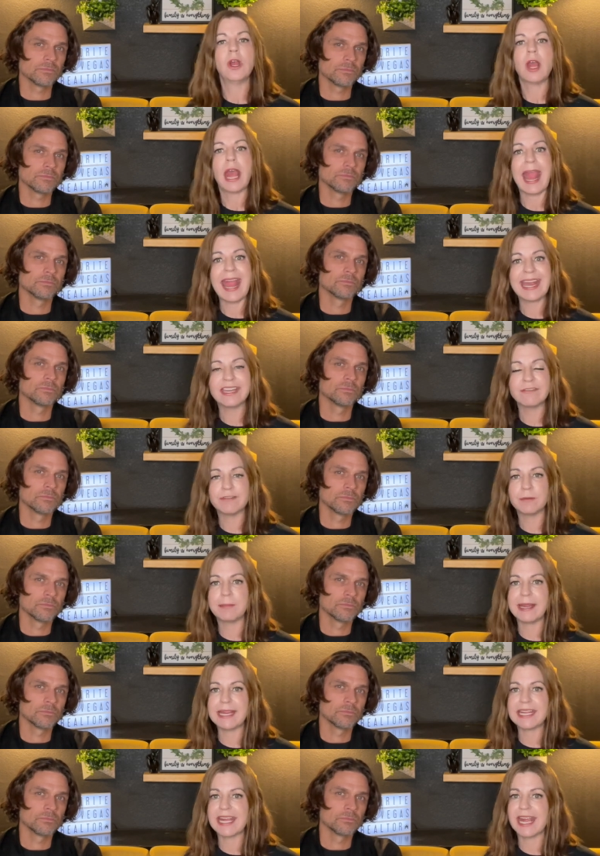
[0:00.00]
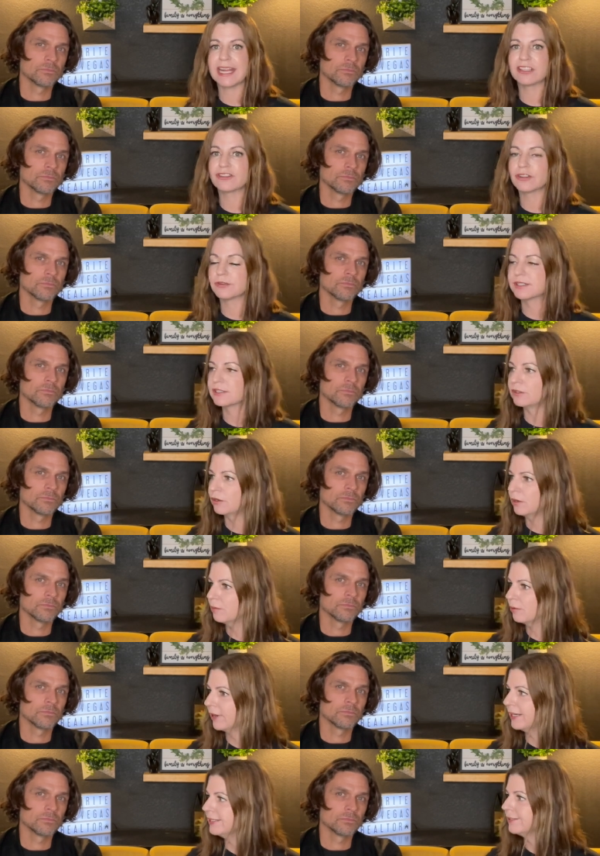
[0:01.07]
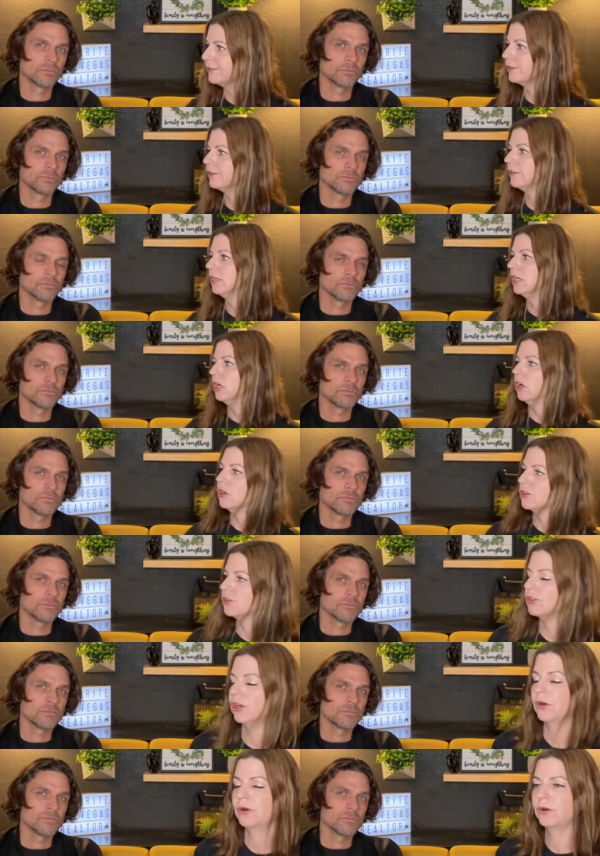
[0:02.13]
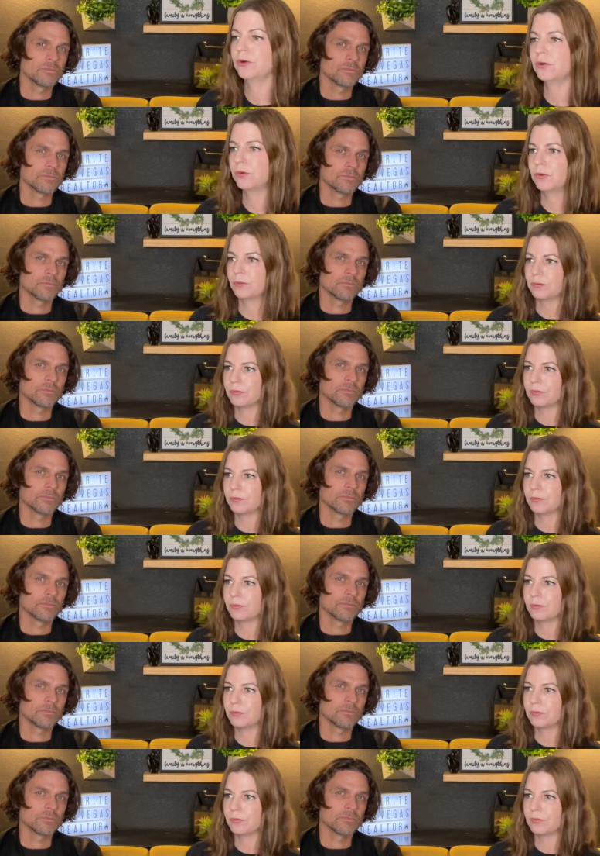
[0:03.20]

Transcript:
Speaker 1: And if they're paying cash, there is no appraisal. So